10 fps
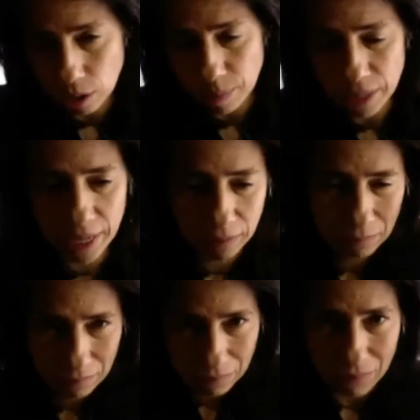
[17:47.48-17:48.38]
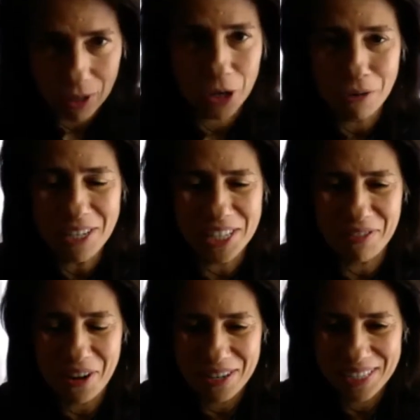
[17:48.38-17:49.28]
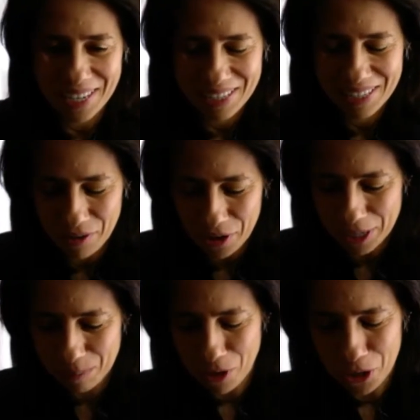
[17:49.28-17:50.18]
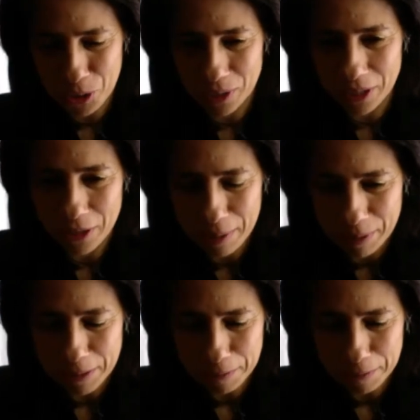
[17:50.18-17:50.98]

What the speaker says: But again, as far as postural alignment.